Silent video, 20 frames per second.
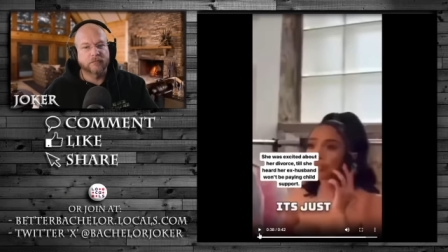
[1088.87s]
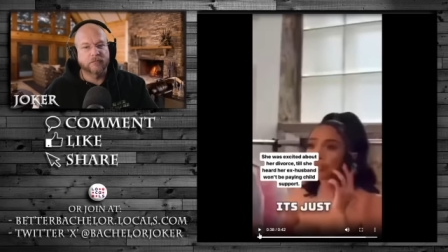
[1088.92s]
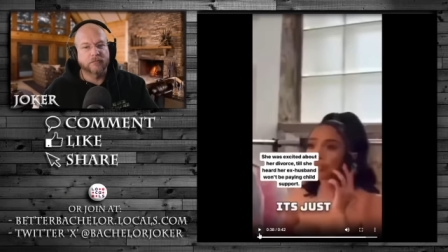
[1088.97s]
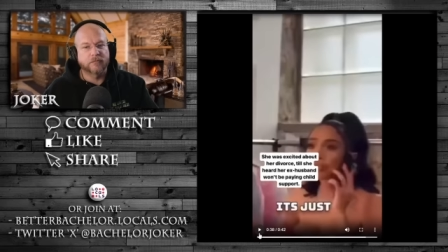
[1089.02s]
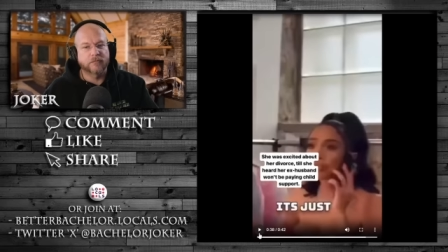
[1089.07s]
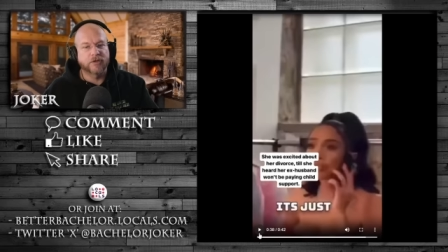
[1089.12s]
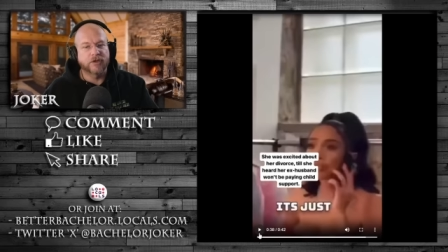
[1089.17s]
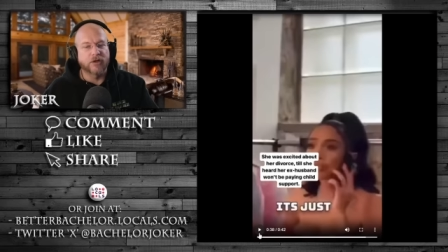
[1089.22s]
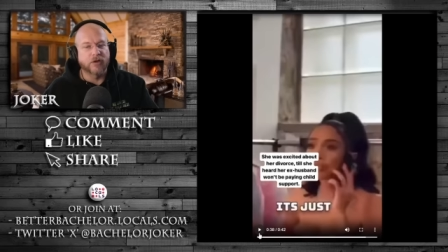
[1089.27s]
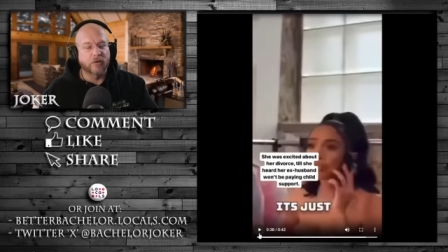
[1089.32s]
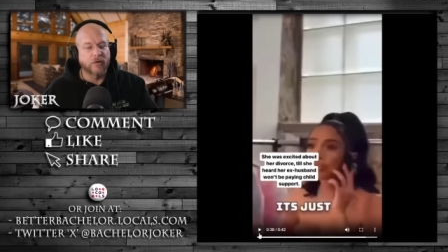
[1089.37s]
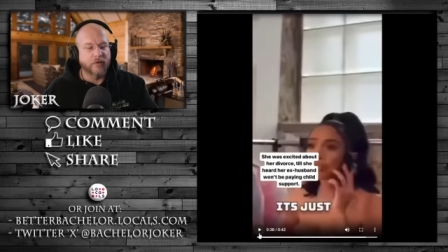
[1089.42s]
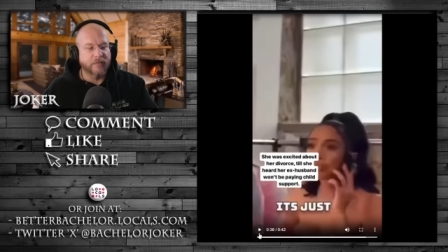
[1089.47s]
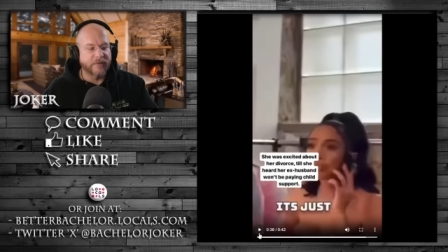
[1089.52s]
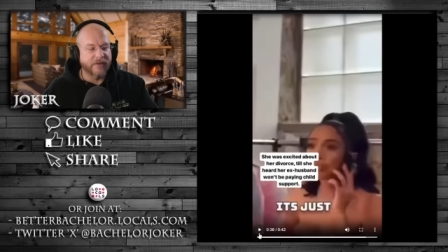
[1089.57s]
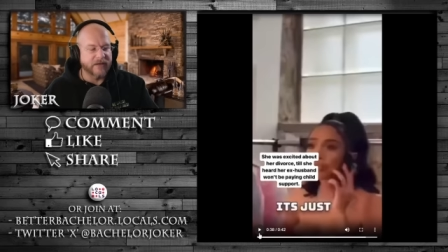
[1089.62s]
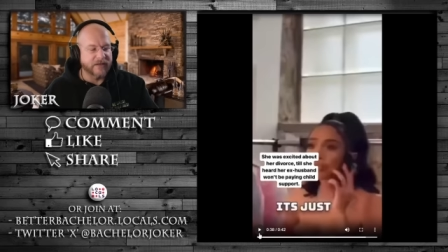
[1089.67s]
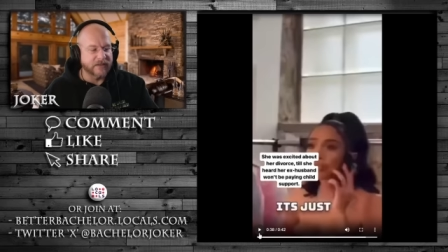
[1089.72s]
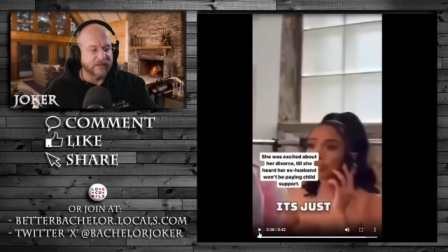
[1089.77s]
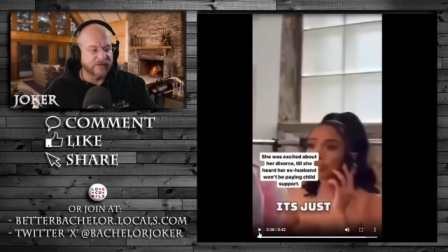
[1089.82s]
You know what would have
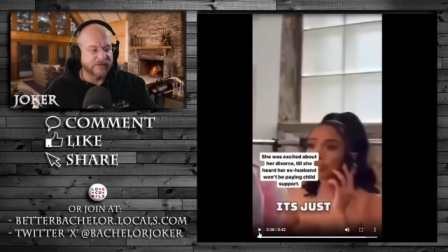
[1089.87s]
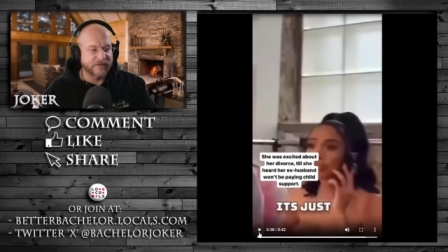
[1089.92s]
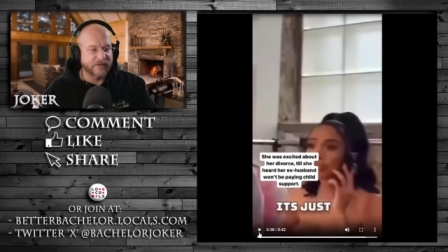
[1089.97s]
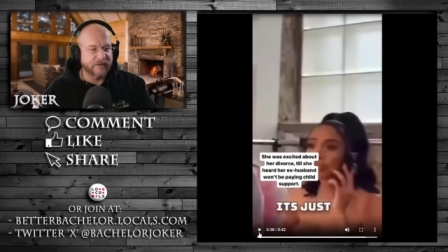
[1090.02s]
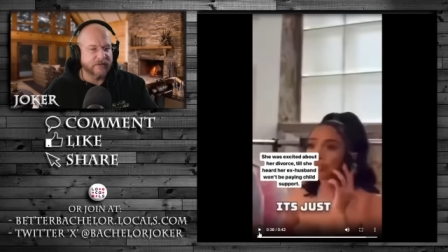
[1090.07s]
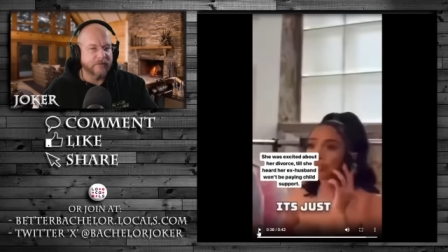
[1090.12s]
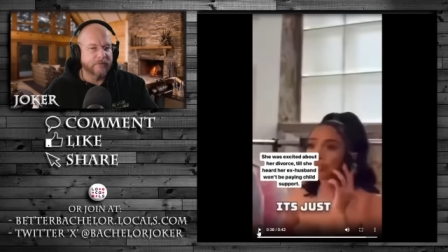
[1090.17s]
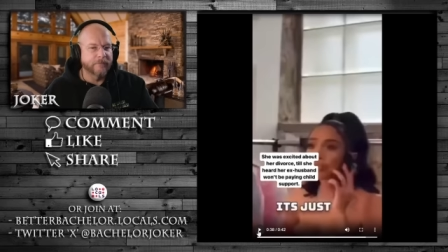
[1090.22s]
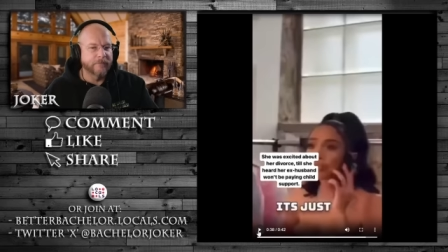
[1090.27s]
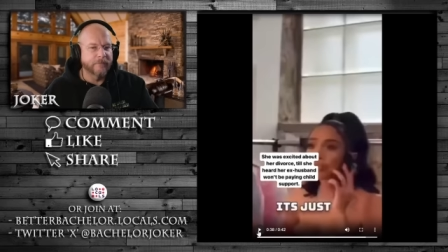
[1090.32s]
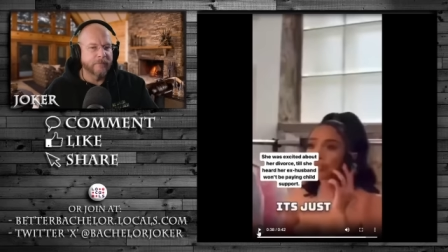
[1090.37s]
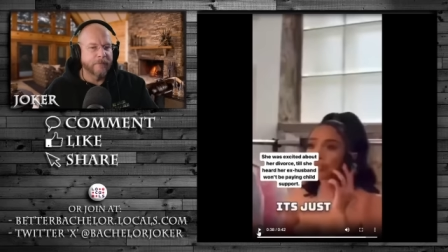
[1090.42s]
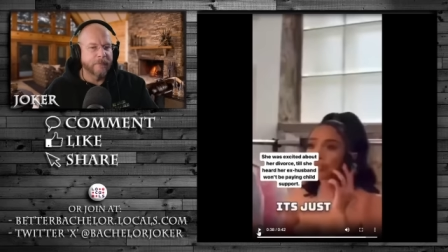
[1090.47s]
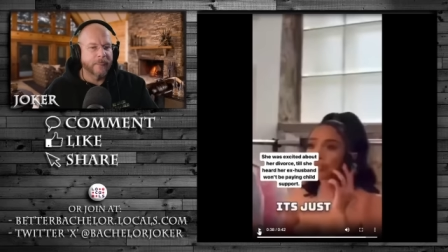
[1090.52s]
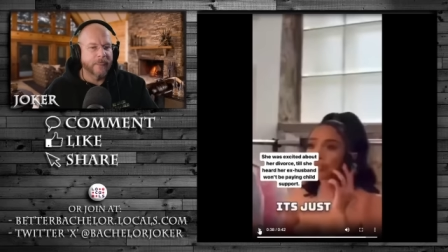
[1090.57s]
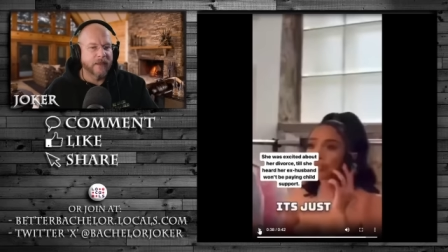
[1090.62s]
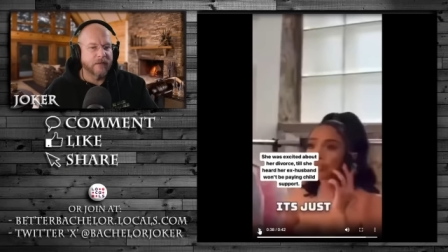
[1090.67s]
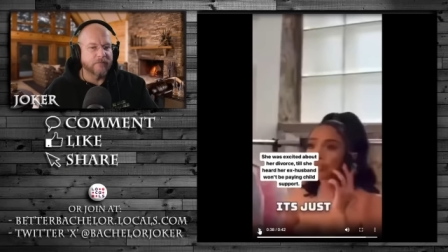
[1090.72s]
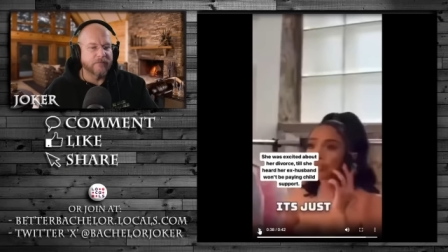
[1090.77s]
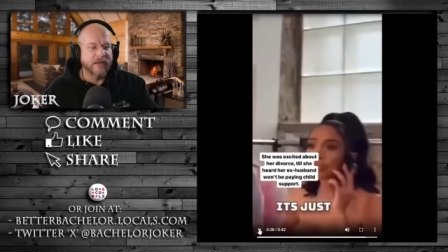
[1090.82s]
been easier?
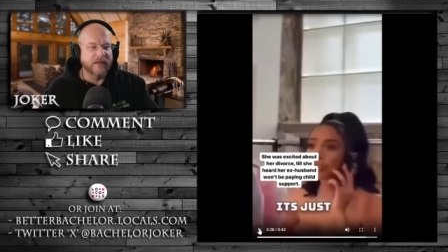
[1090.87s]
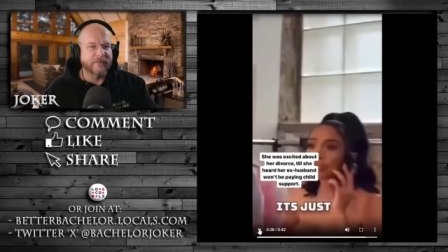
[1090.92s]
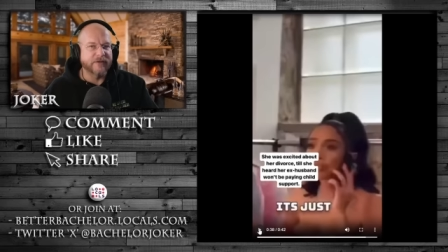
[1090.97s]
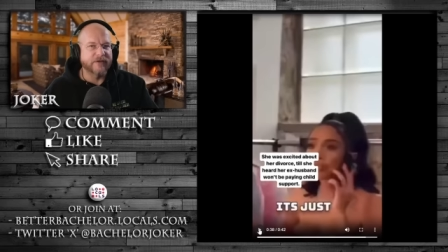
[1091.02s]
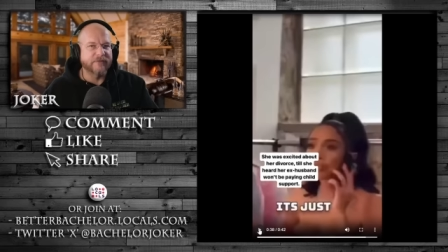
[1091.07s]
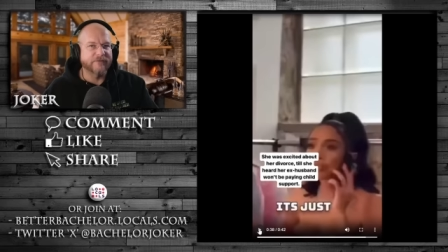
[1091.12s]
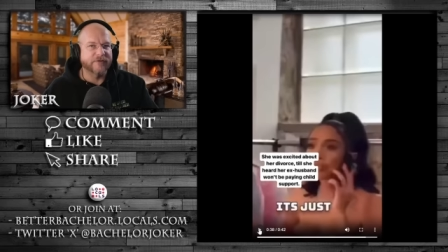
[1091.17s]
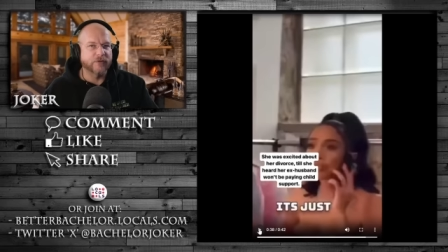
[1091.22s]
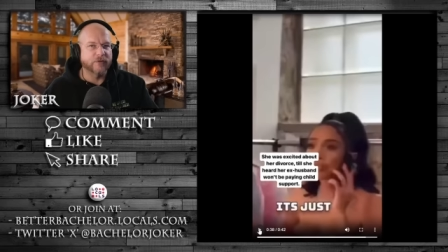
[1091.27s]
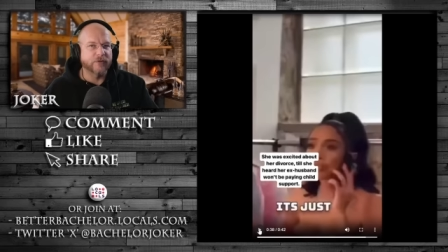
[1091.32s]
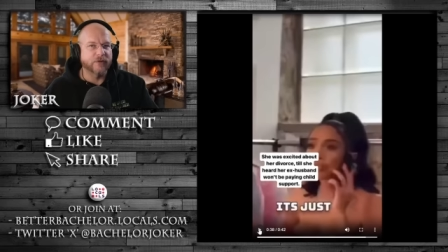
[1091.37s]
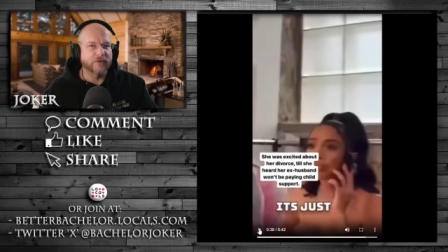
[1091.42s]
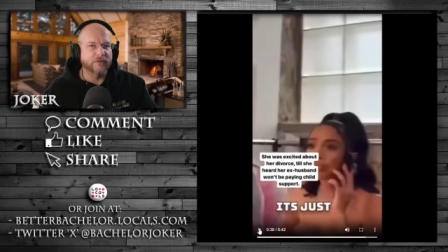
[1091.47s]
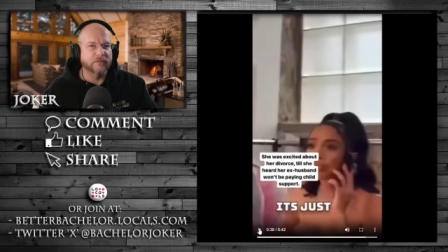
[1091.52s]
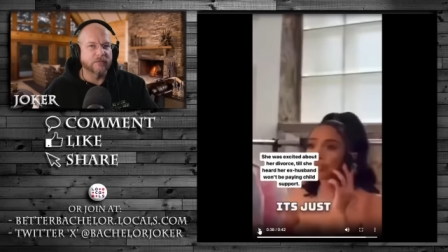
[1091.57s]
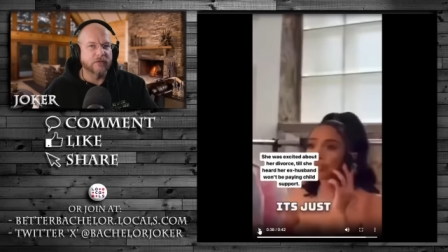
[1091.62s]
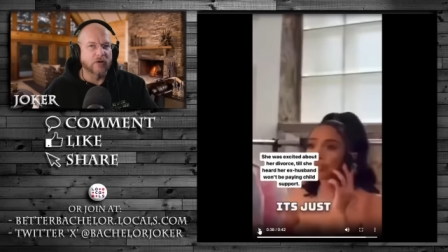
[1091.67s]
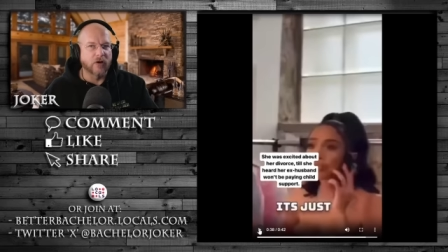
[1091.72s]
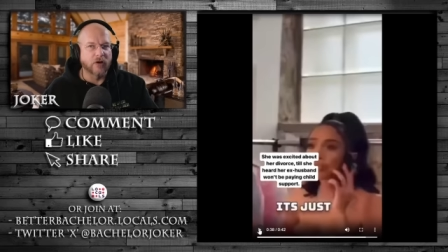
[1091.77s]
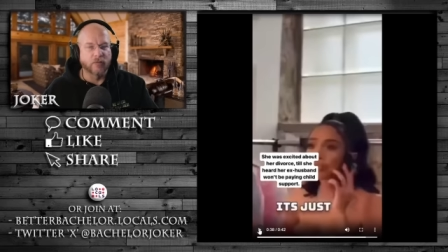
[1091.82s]
Maybe if you
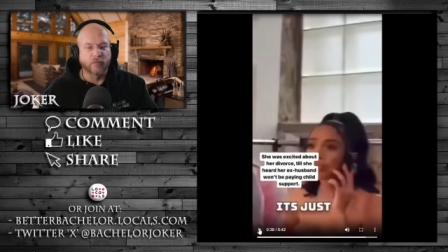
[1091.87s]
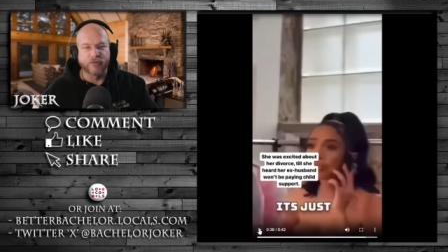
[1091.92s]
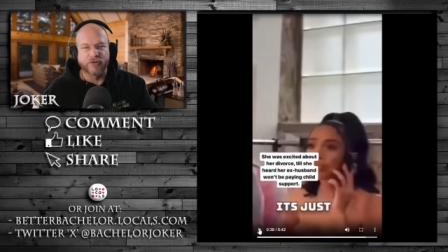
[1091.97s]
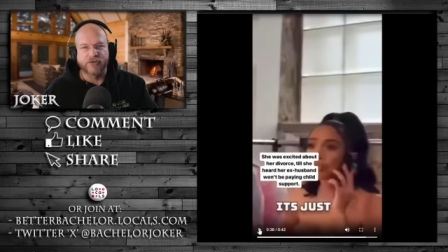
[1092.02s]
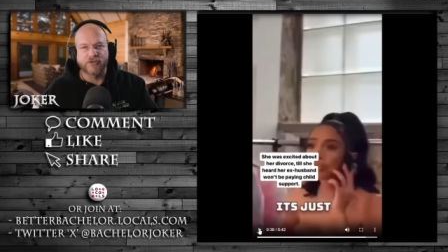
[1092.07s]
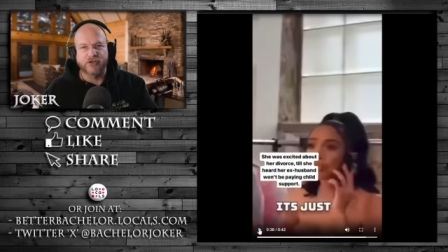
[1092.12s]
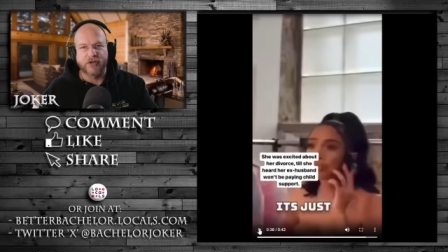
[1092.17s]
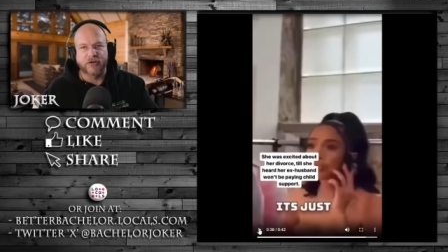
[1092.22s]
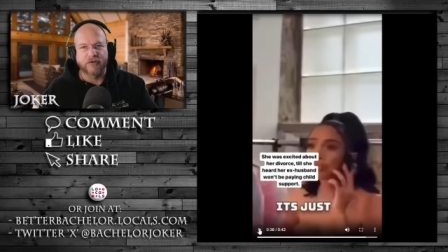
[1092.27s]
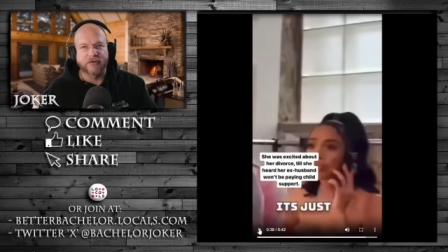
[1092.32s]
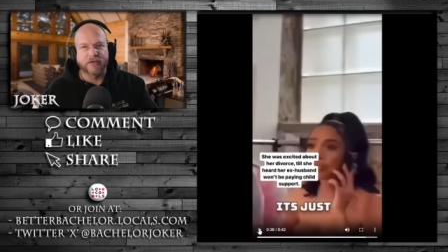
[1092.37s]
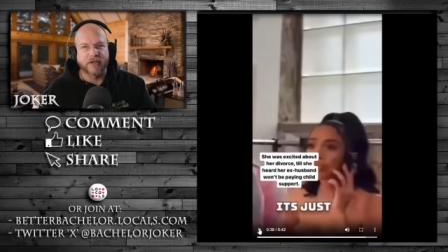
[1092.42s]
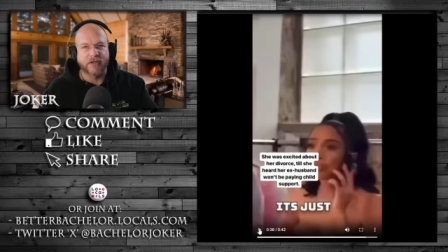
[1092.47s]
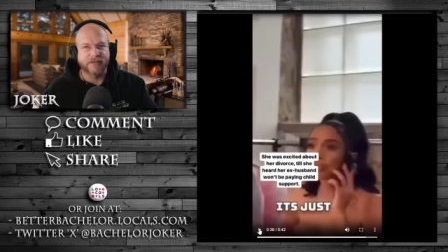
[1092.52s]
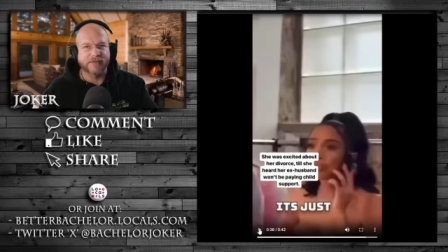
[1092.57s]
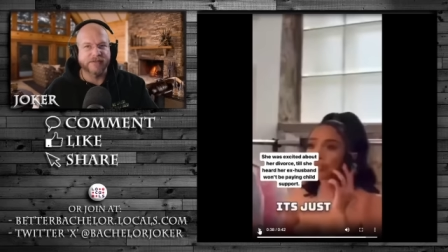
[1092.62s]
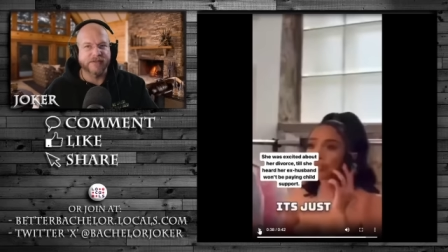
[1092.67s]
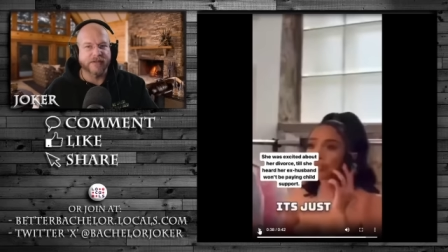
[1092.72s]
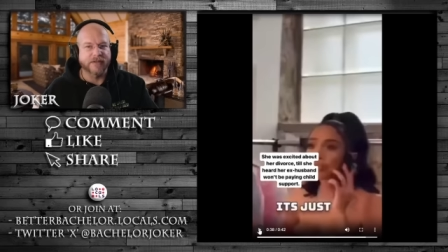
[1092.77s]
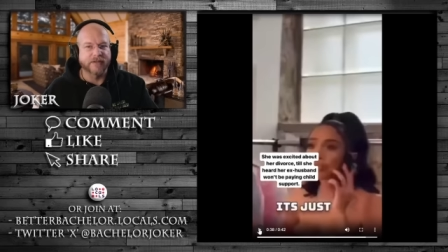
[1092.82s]
had gone with shared
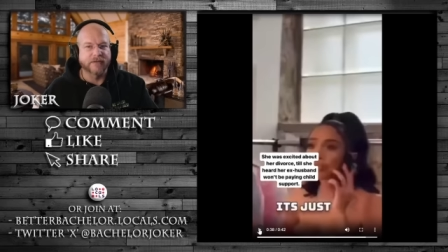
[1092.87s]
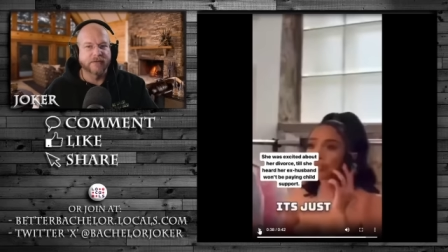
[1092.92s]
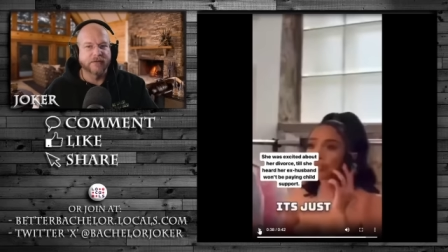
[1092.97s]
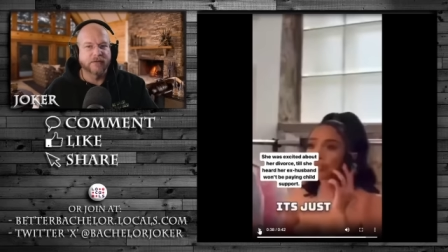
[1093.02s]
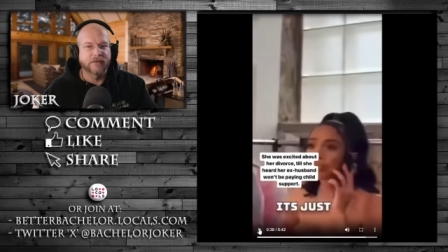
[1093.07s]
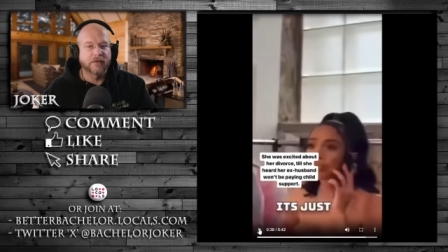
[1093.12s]
custody.